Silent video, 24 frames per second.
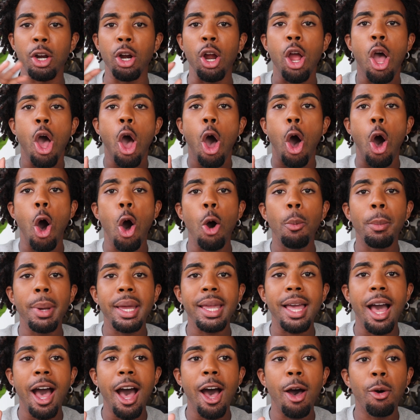Or, oh
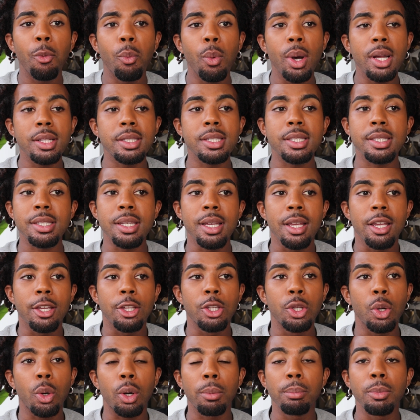my God, what's
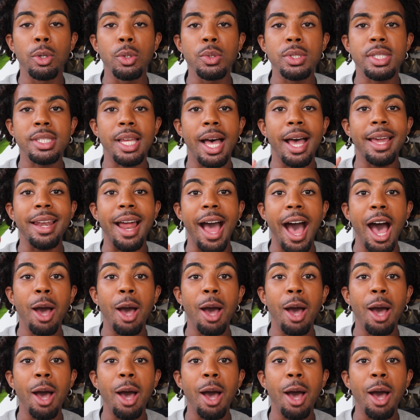your moon sign?